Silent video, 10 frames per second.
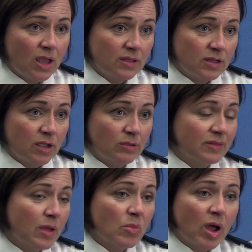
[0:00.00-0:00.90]
You know,
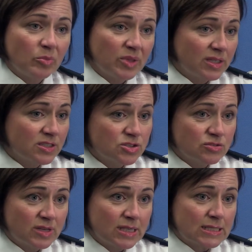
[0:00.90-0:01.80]
that might be
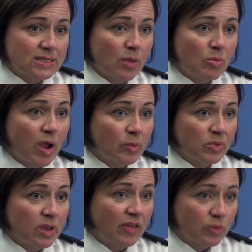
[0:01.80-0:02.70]
injuries, that might
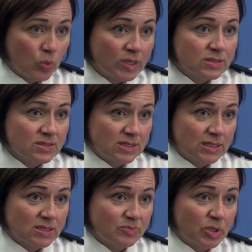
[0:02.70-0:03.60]
be other
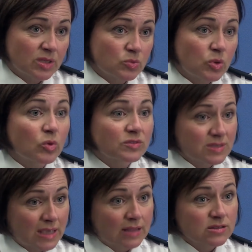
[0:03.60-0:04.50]
witnesses, because we want
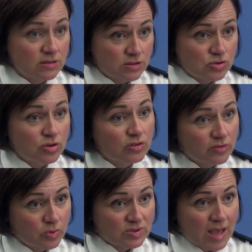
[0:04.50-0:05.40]
to get to the truth
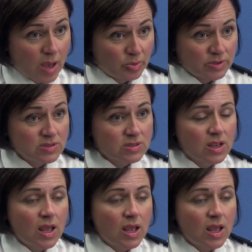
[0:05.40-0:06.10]
of what's happened.